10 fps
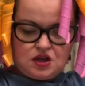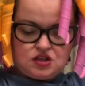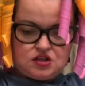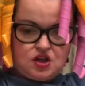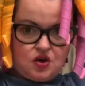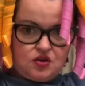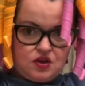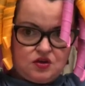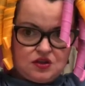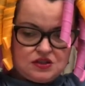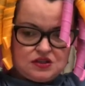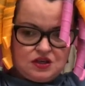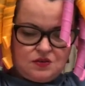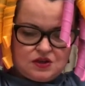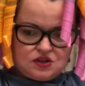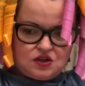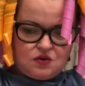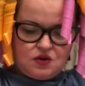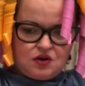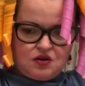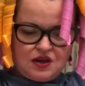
so that you can see what's going on.